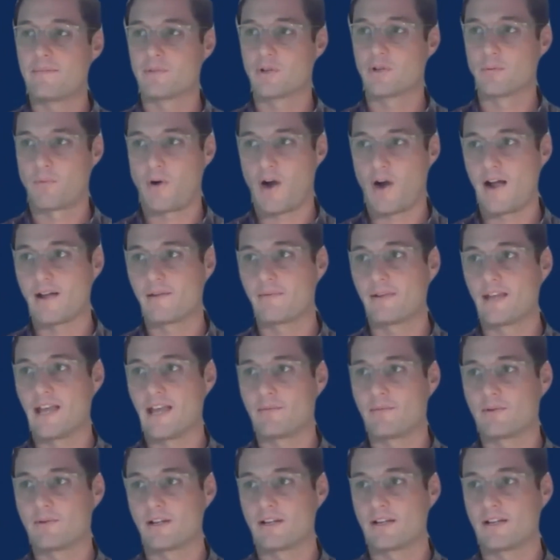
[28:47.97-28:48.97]
You'll probably be
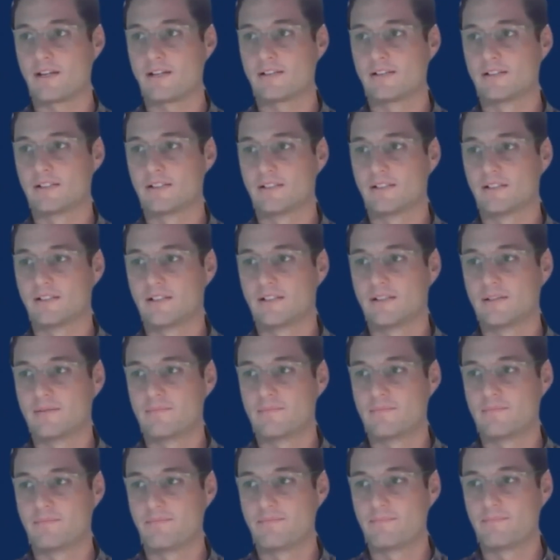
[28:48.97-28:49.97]
able to
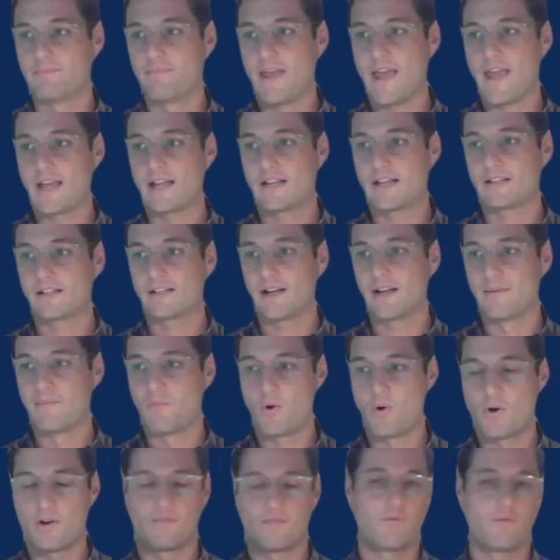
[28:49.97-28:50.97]
make a
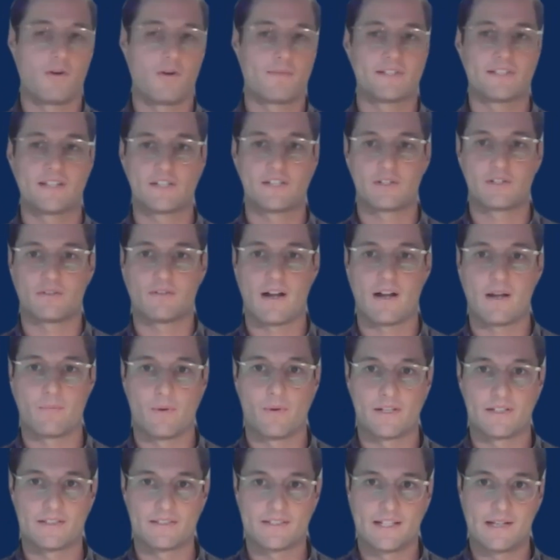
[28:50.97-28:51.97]
more informed decision around
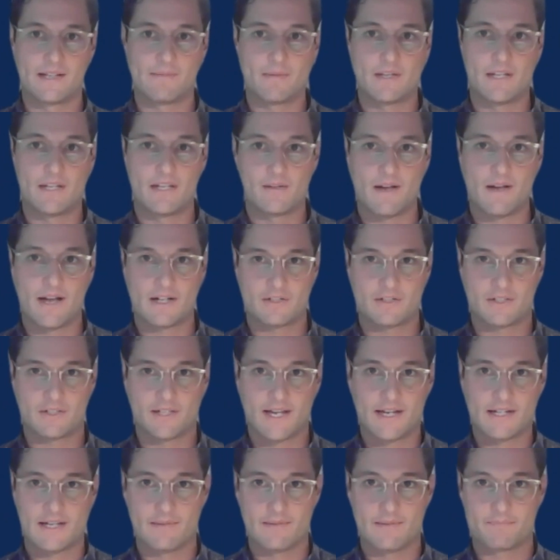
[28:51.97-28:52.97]
what CDP you actually
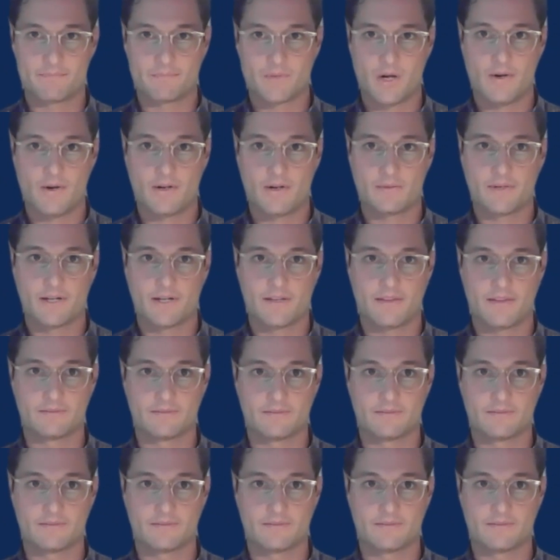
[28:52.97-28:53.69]
end up going with.